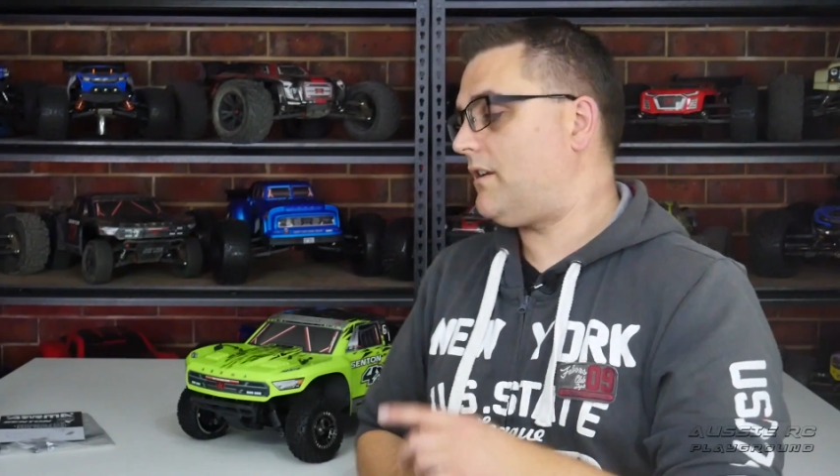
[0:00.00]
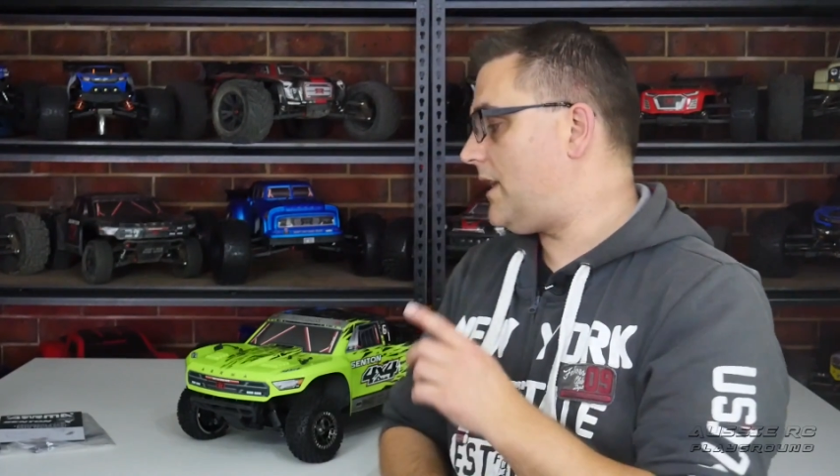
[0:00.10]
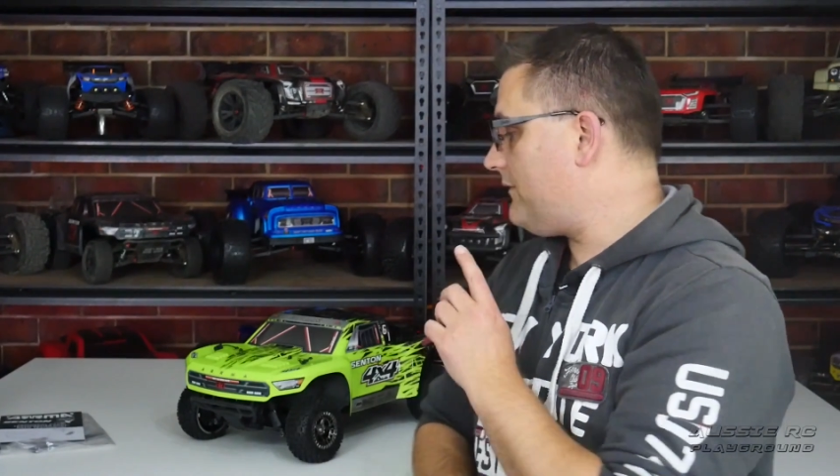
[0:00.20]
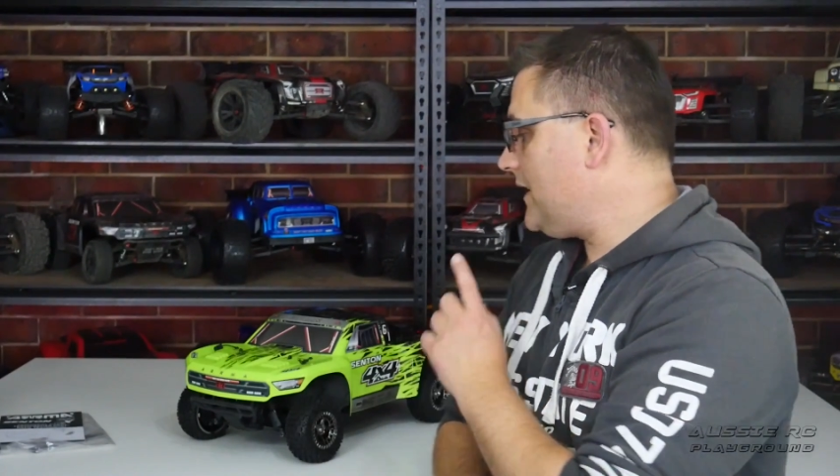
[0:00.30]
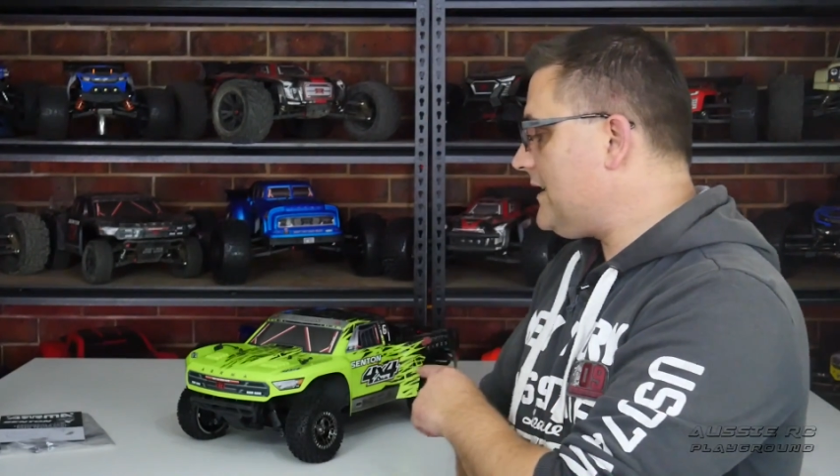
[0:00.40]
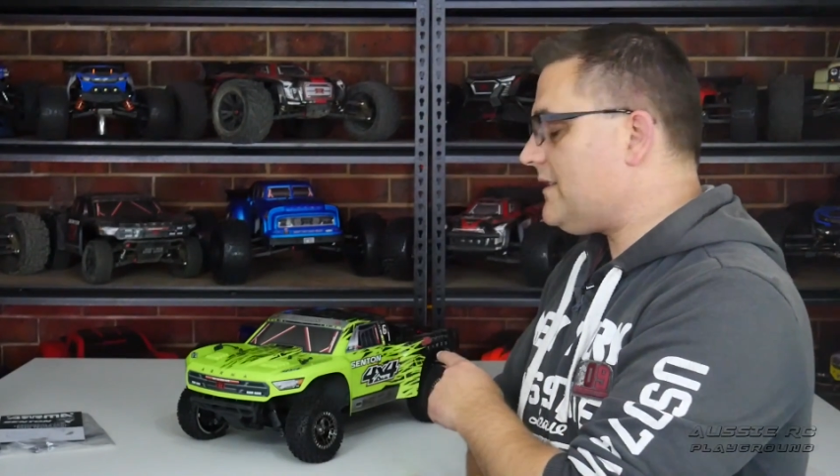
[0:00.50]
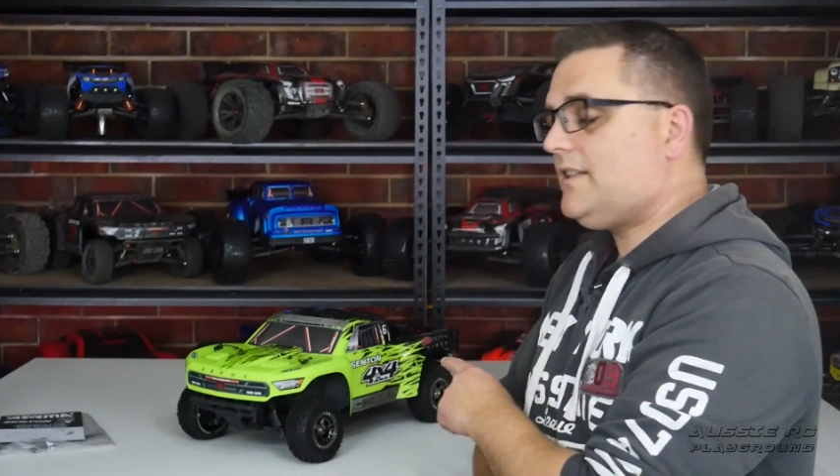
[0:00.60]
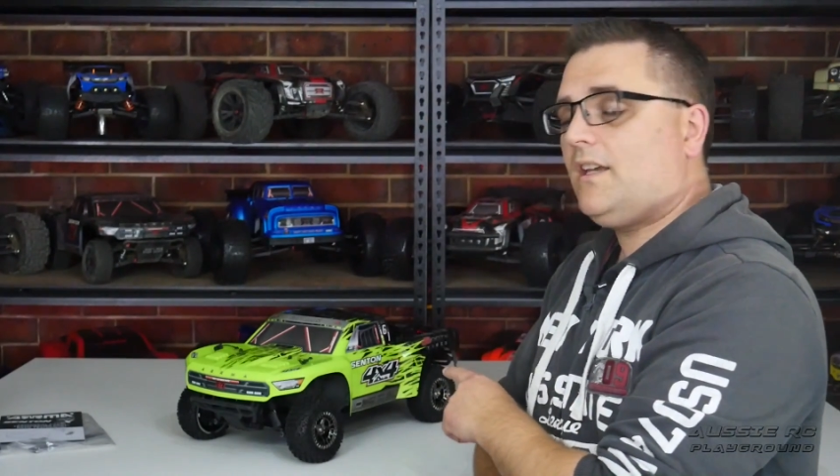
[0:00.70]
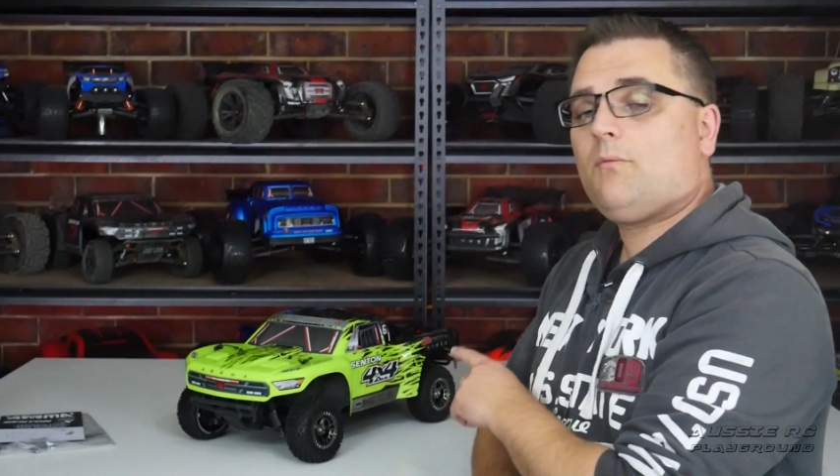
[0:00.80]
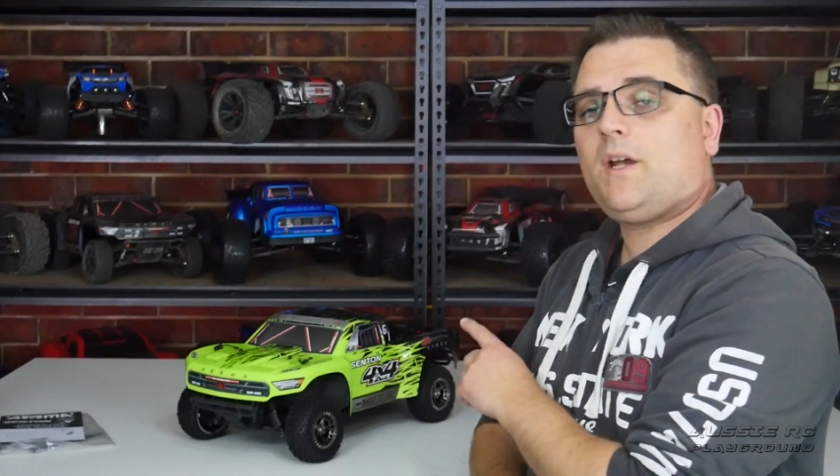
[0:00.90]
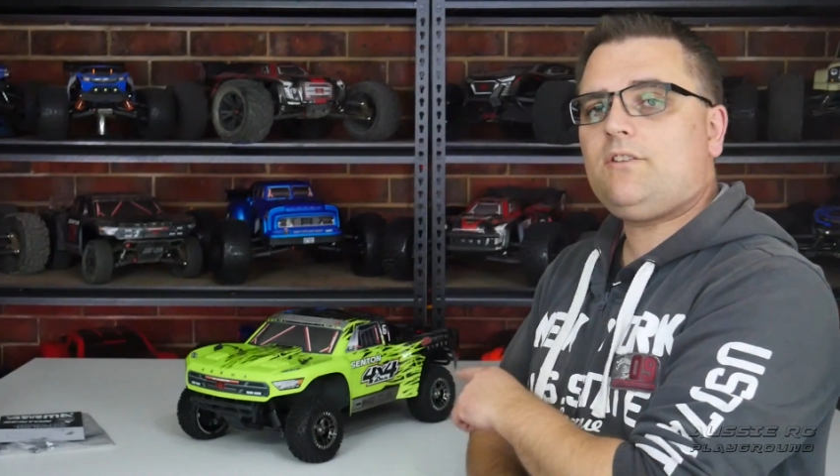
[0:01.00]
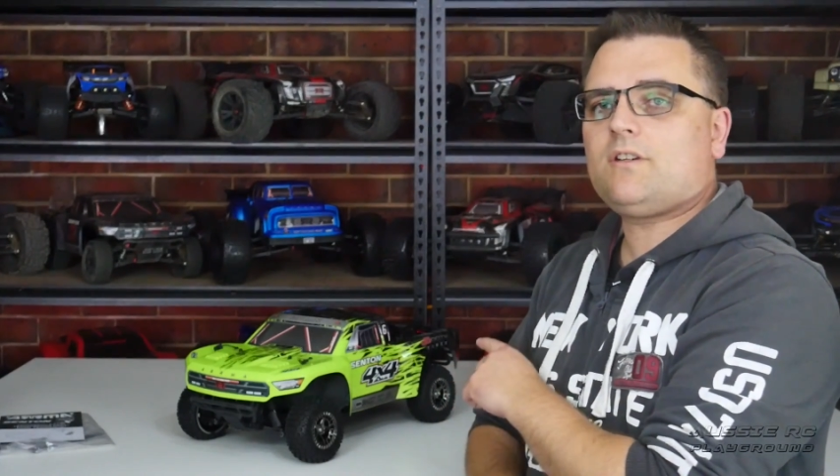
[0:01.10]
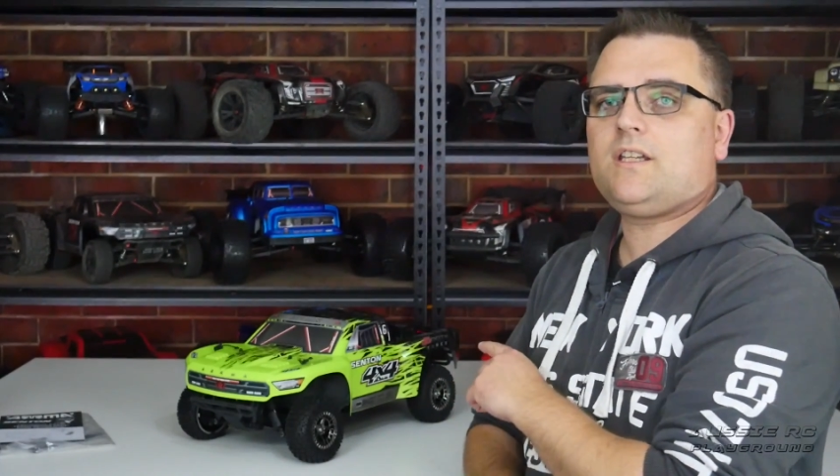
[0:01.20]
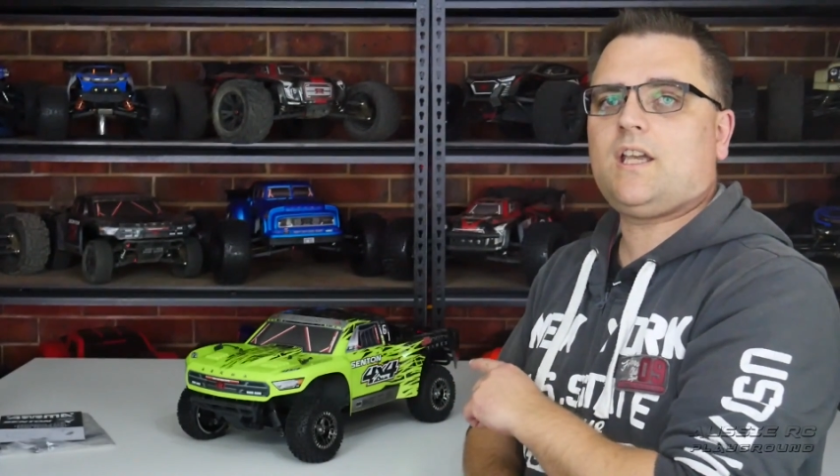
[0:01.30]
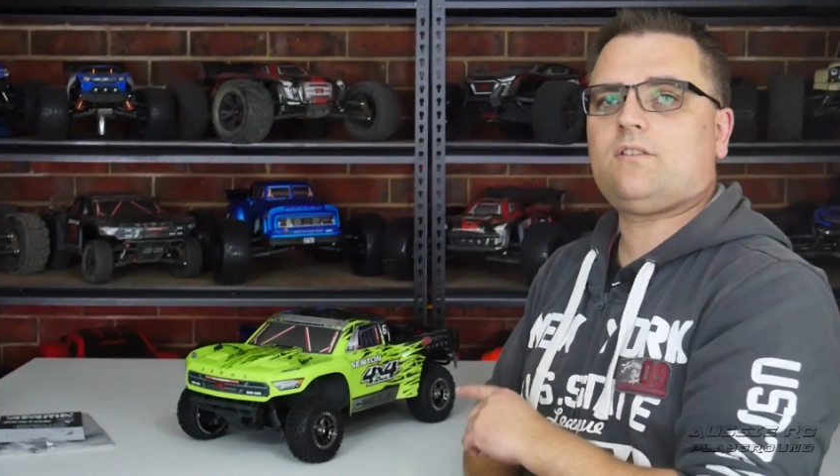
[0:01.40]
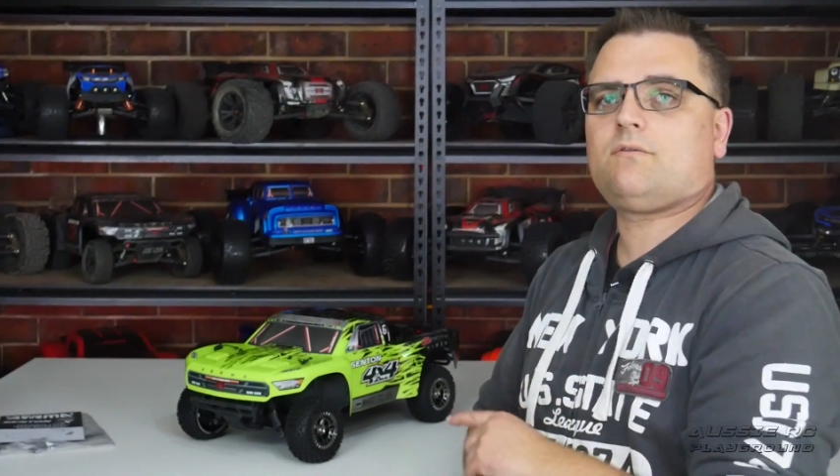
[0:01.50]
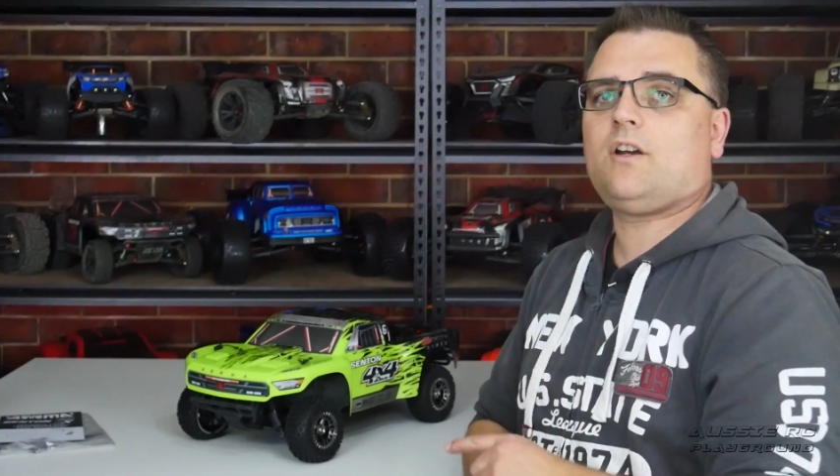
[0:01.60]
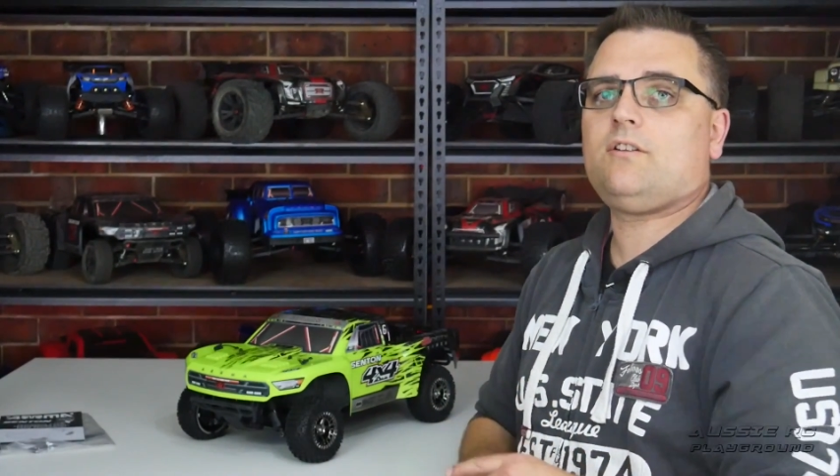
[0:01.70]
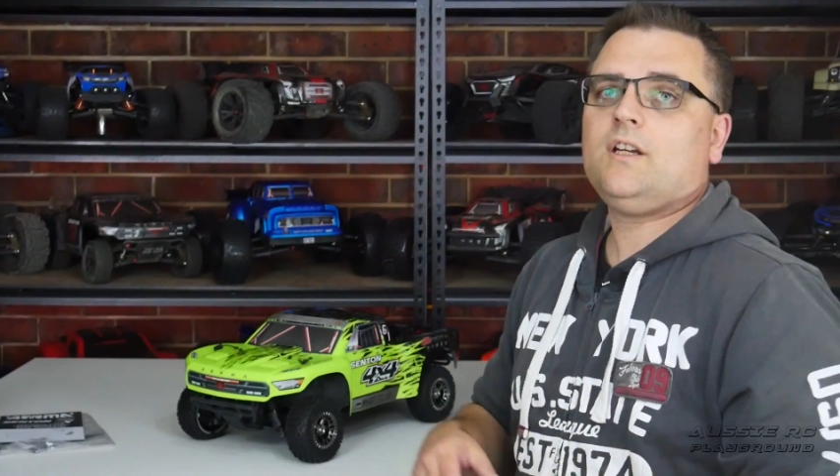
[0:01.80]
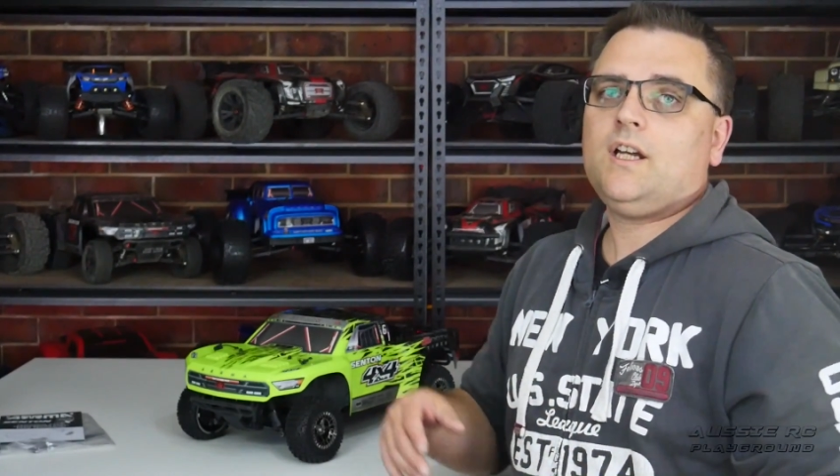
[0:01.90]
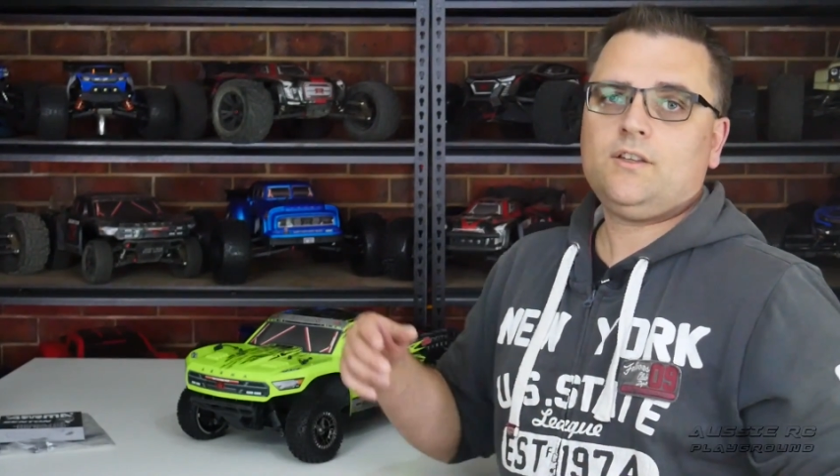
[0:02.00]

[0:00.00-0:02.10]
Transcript: I'll have links in there where you can get your own,